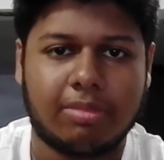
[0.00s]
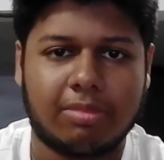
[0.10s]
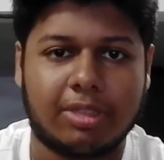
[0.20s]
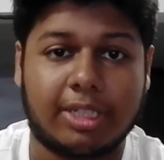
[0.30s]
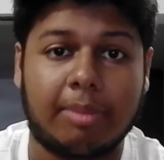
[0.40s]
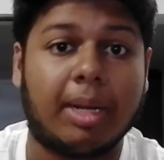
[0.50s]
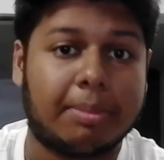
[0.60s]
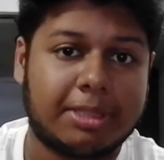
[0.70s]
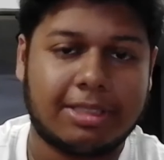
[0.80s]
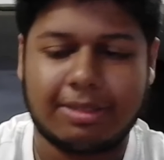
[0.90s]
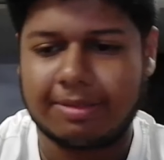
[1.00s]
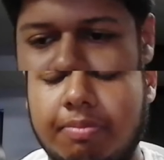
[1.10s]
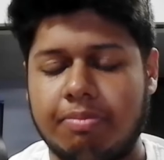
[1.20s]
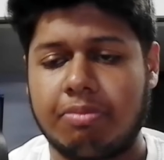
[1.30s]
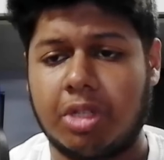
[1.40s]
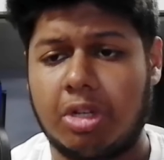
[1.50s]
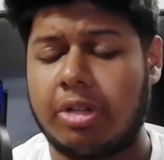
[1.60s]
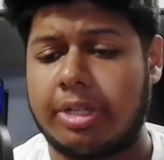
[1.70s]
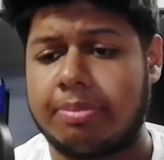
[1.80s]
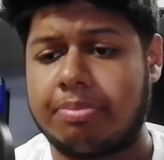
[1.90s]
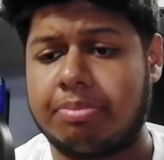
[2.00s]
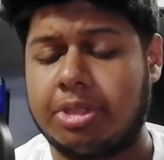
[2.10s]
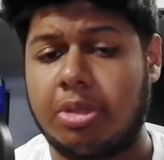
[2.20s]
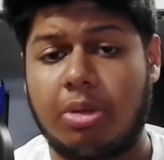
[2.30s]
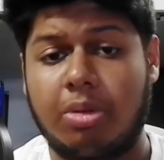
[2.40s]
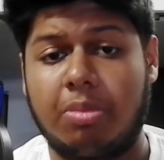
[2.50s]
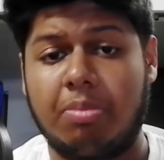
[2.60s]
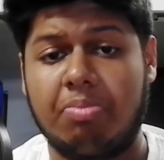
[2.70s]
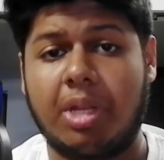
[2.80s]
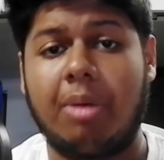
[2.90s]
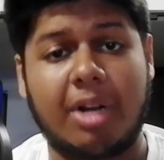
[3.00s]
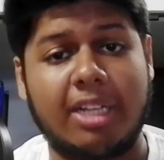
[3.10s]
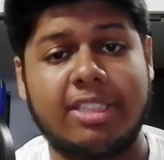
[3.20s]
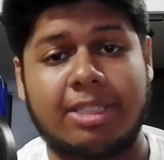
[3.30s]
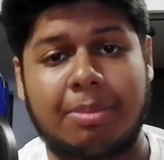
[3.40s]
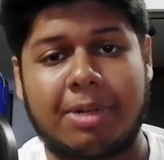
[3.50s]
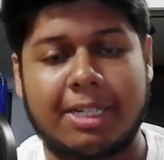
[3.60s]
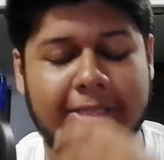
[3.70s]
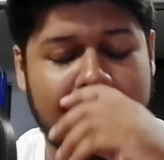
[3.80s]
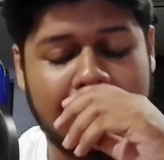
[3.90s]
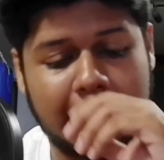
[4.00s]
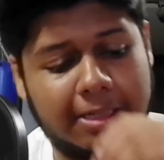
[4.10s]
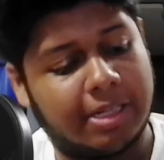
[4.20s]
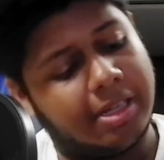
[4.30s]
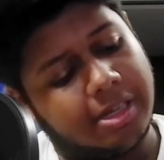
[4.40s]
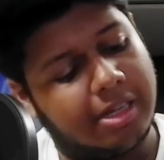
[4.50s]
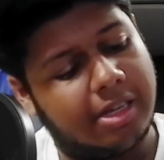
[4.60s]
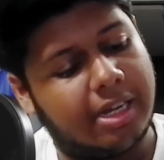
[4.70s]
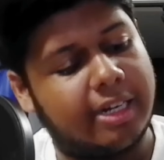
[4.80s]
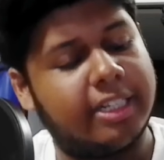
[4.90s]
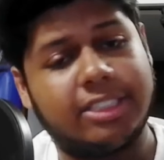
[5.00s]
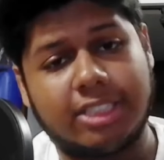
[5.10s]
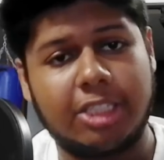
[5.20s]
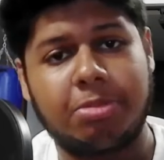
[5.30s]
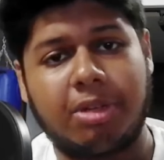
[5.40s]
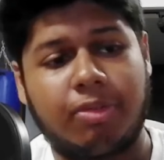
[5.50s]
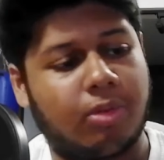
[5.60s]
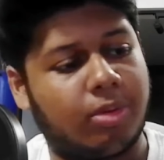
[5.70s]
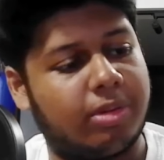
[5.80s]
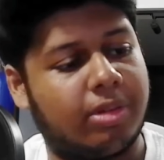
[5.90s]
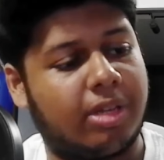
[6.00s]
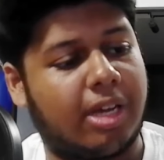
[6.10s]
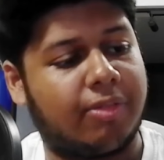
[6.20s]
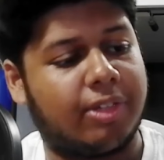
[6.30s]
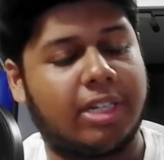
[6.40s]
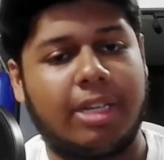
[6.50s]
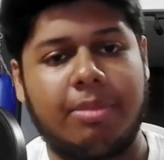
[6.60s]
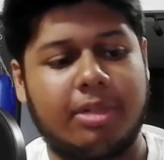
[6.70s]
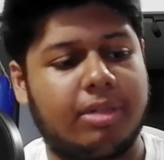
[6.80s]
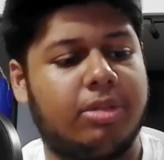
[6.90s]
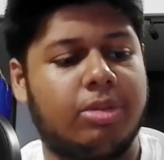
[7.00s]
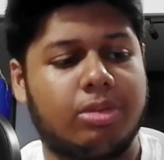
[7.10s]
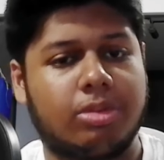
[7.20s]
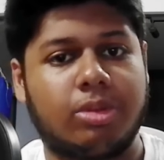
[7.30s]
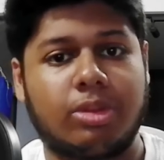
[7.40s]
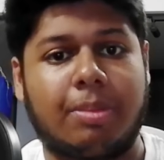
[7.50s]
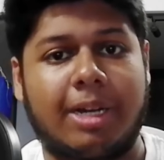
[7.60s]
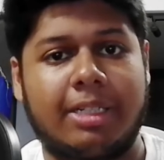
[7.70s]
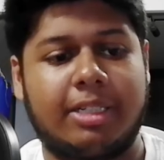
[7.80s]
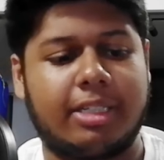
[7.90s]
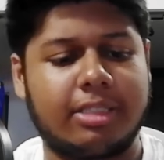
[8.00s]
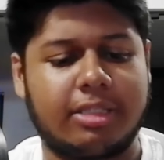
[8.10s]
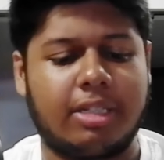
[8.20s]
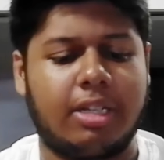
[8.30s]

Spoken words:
the time lapse. Okay, so I'm rather surprised. I did charge my phone after claiming to do the battery test.